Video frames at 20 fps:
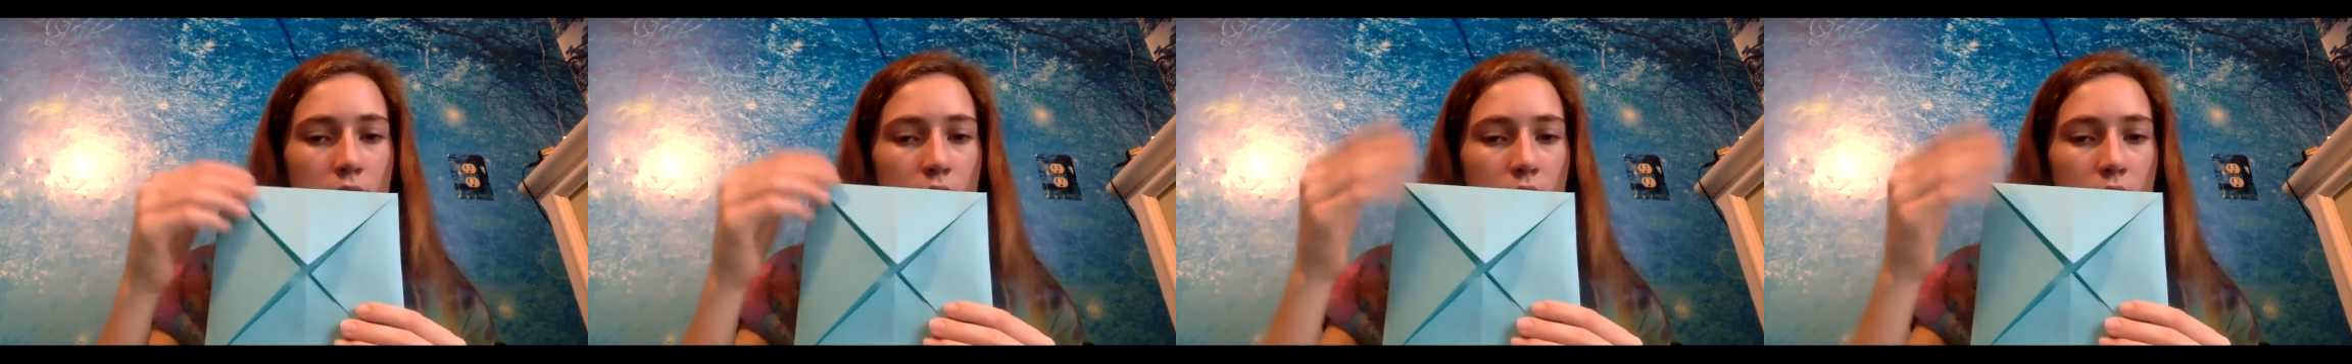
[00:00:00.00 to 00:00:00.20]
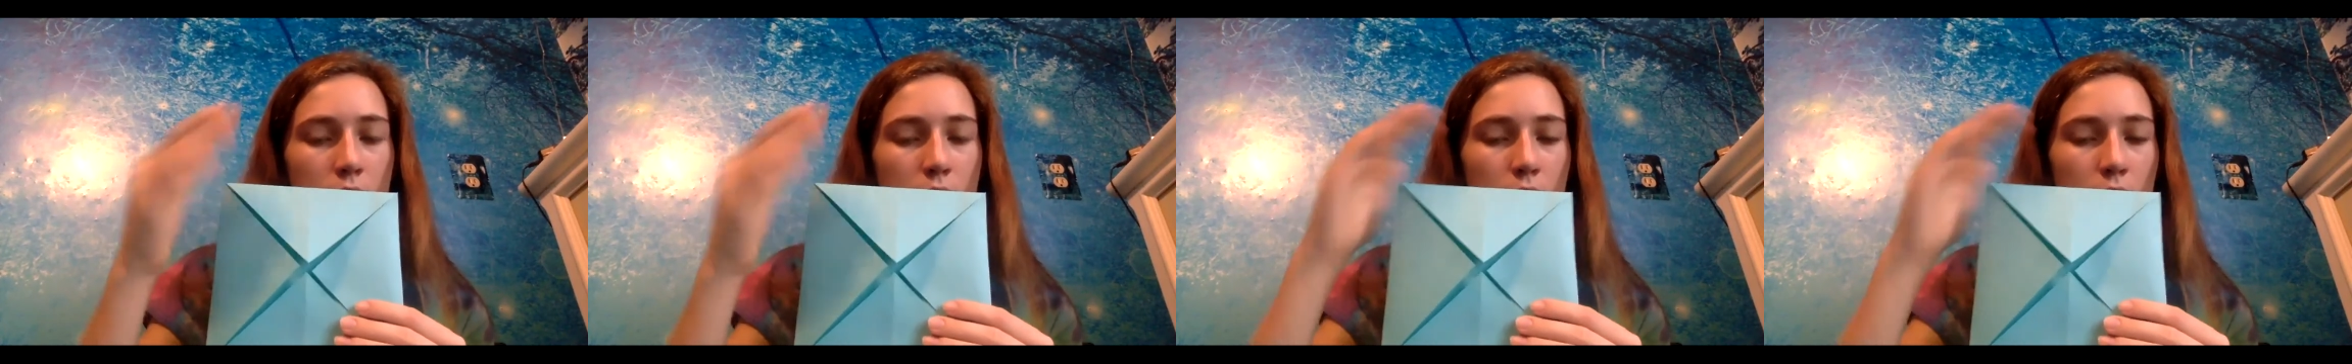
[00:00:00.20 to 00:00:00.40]

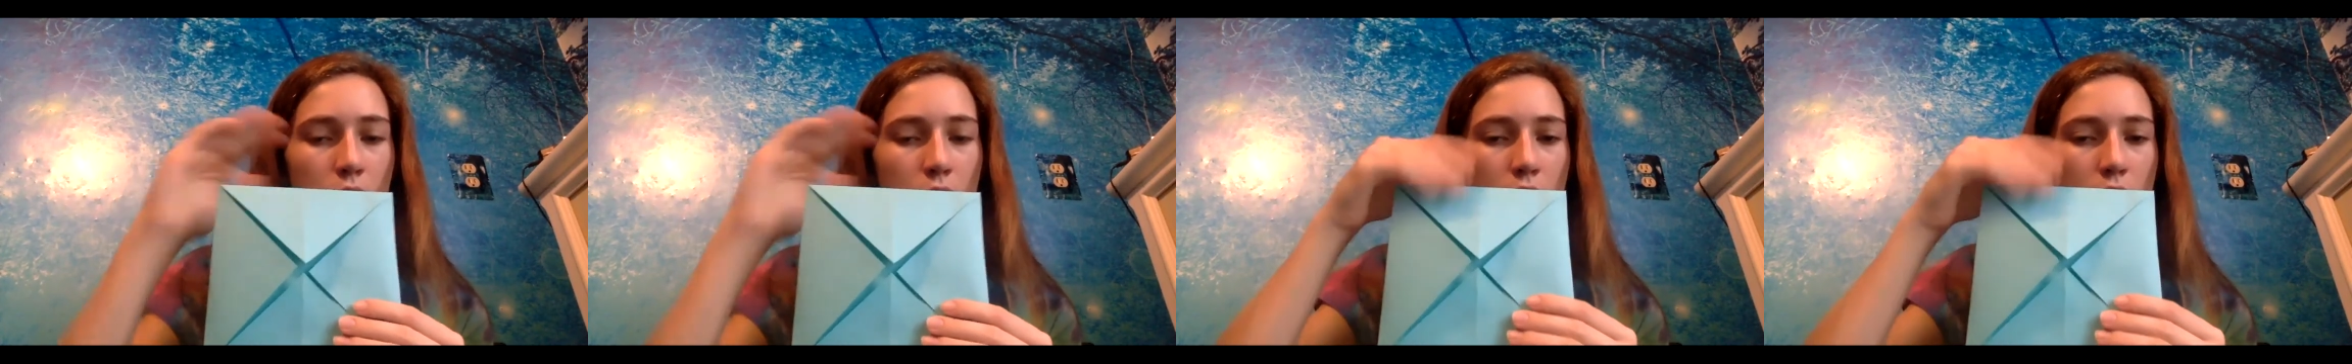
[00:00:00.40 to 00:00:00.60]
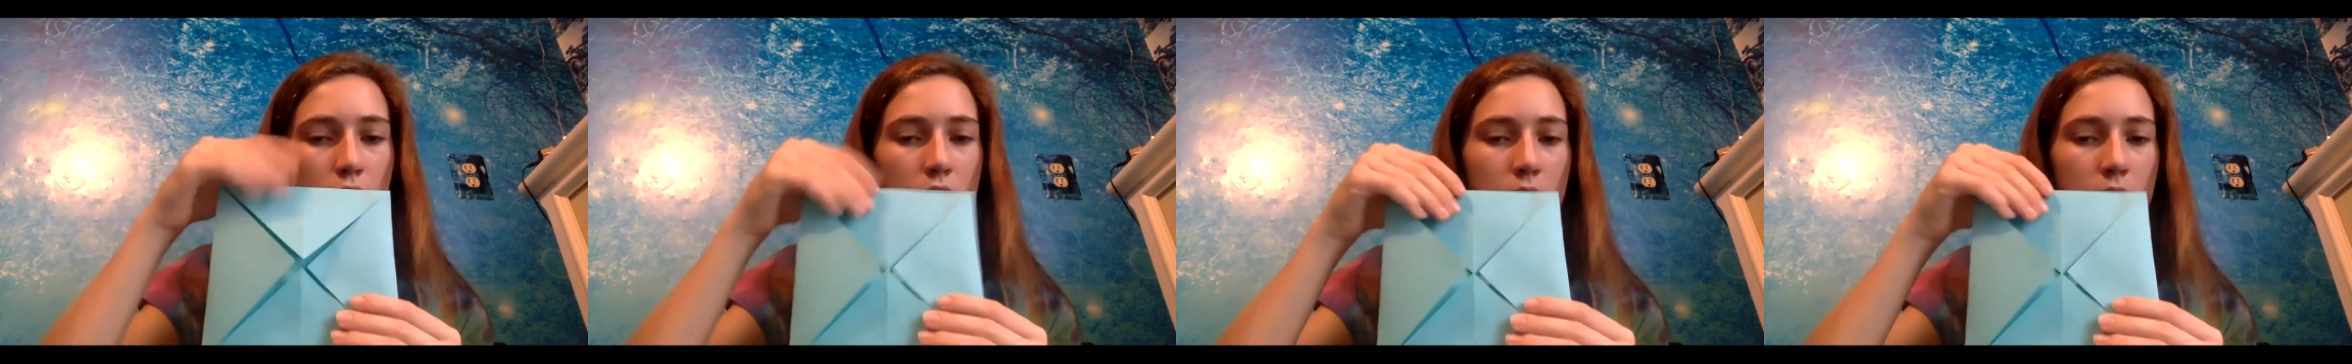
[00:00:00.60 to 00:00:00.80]
you were
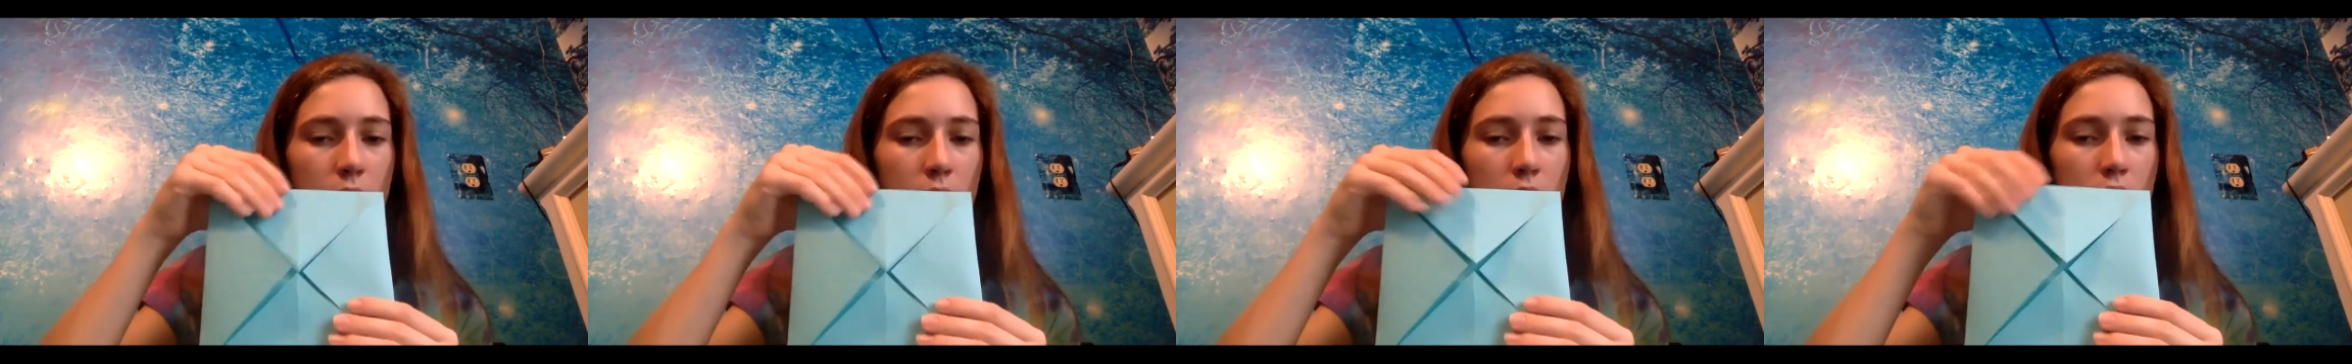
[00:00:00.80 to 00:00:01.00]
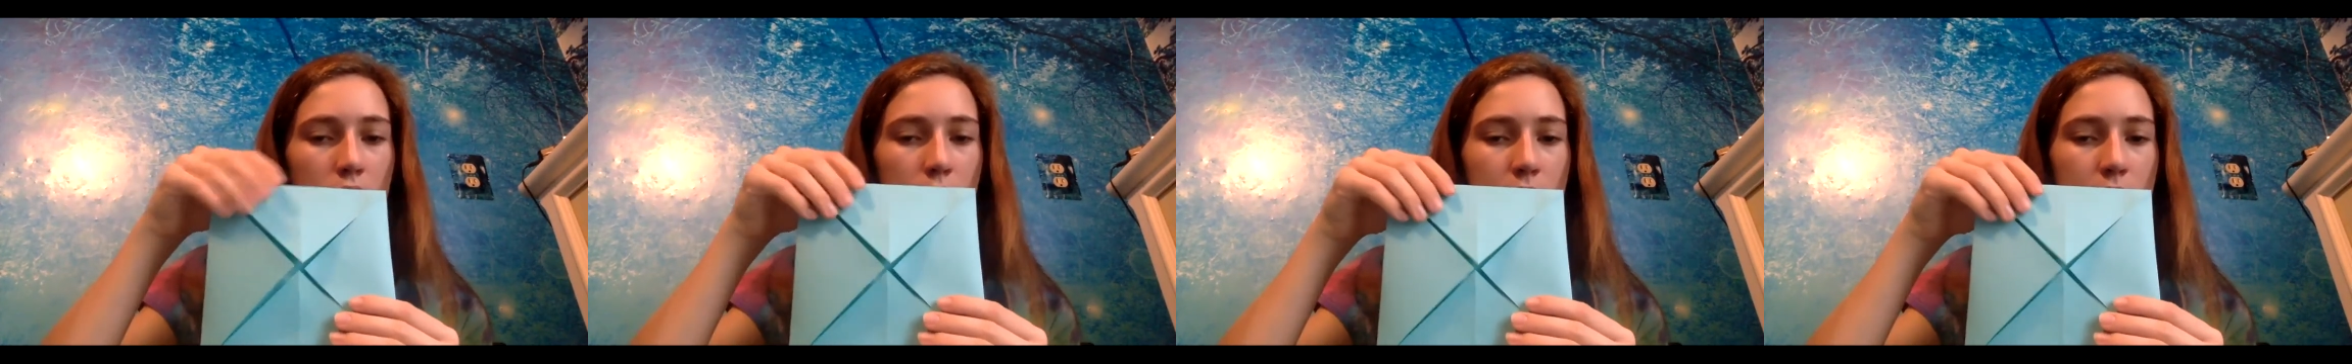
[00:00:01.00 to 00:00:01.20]
folding them
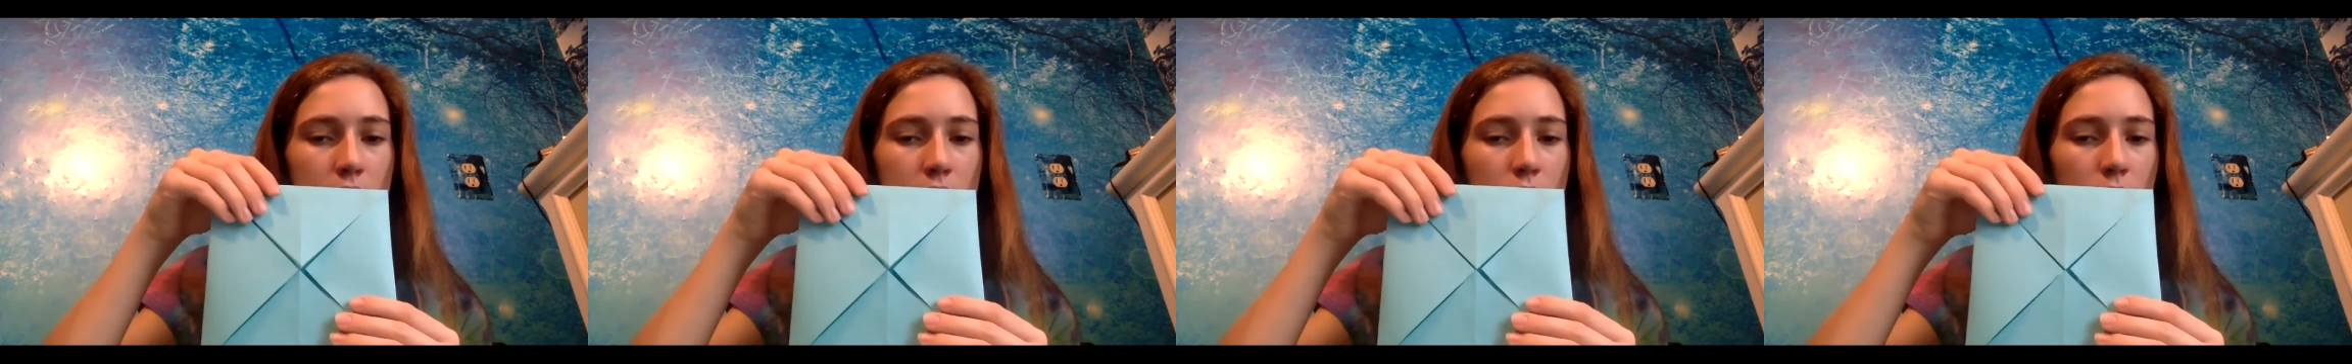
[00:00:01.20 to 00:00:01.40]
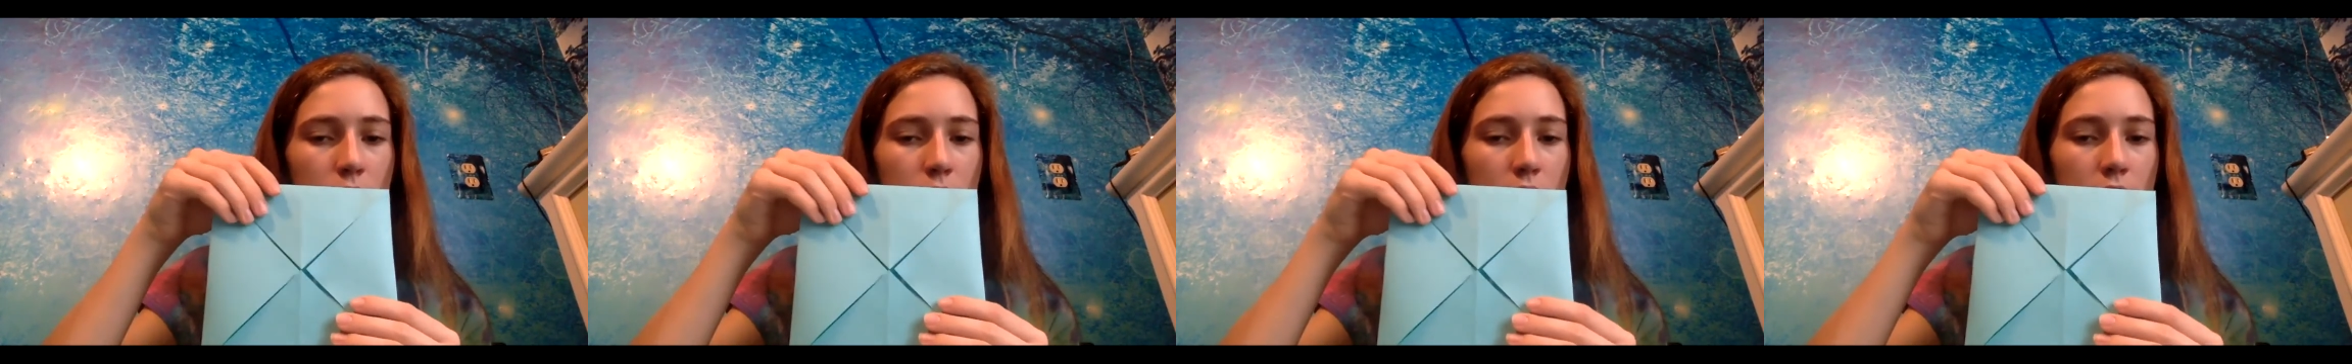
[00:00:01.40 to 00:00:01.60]
in from a
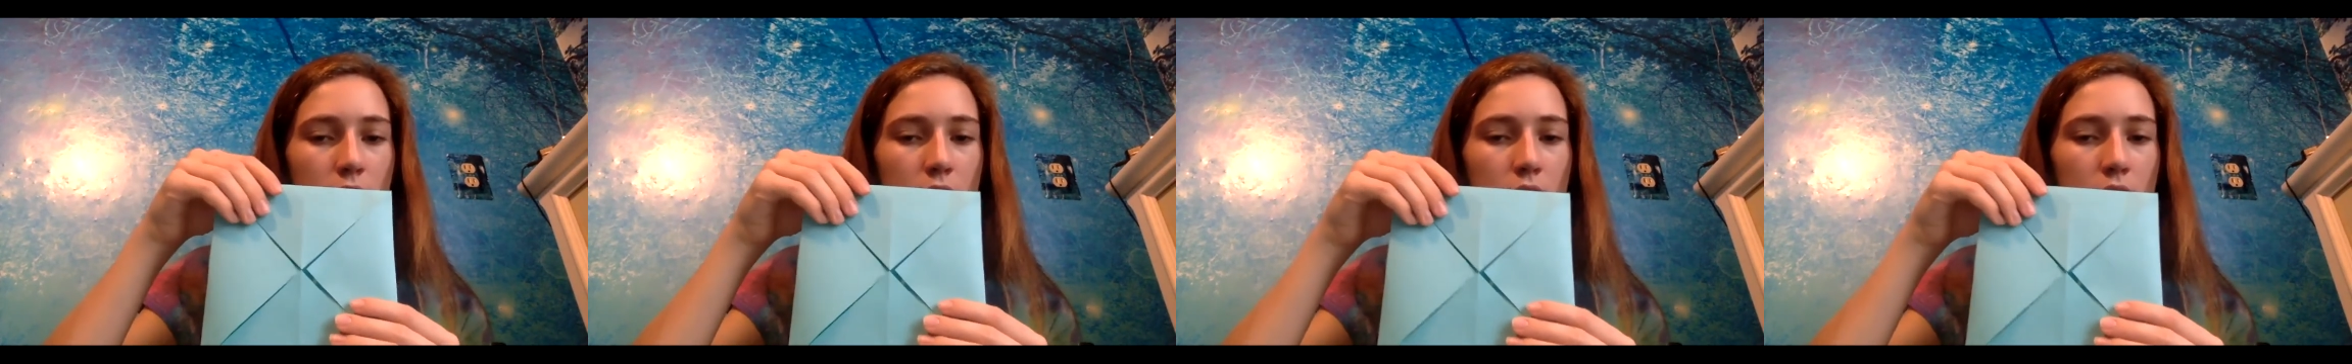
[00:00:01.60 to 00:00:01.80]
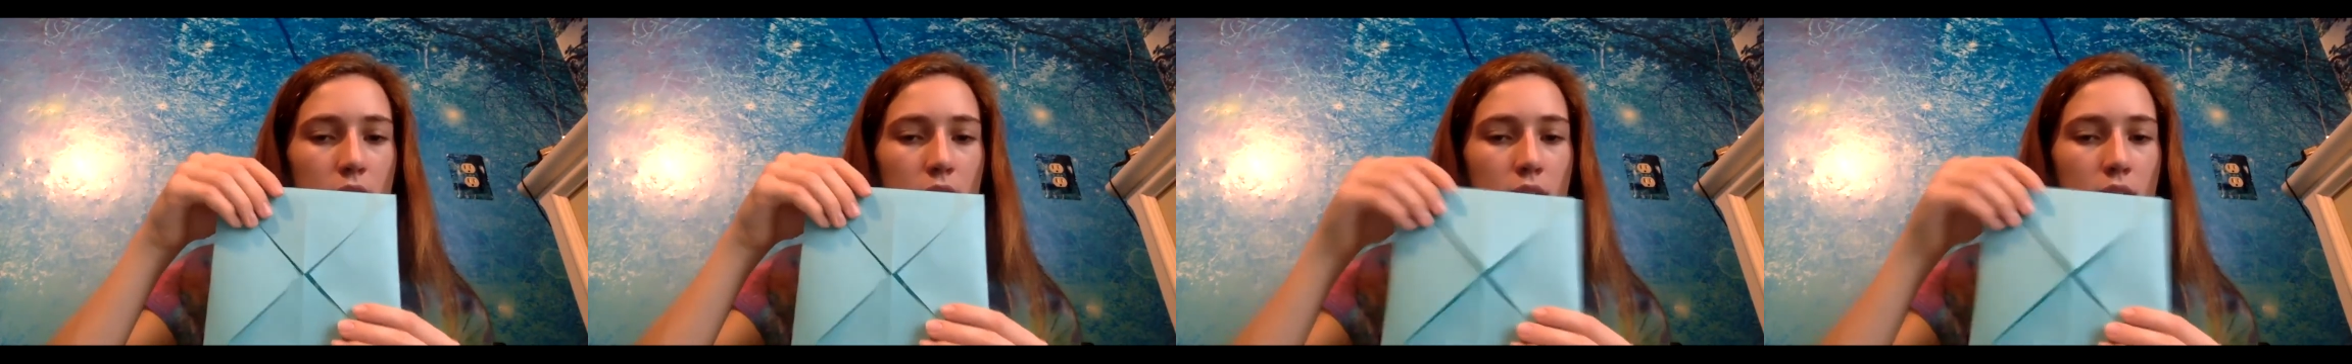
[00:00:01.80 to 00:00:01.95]
square,